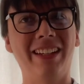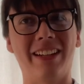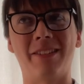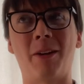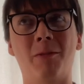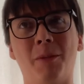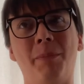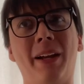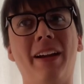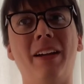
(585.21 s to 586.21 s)
and thought were
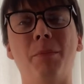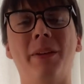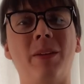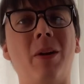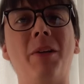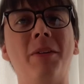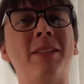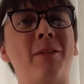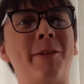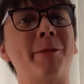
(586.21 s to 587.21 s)
bad, but then
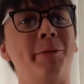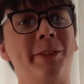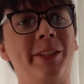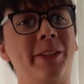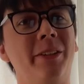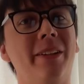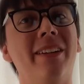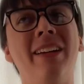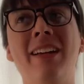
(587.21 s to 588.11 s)
others they thought were really good.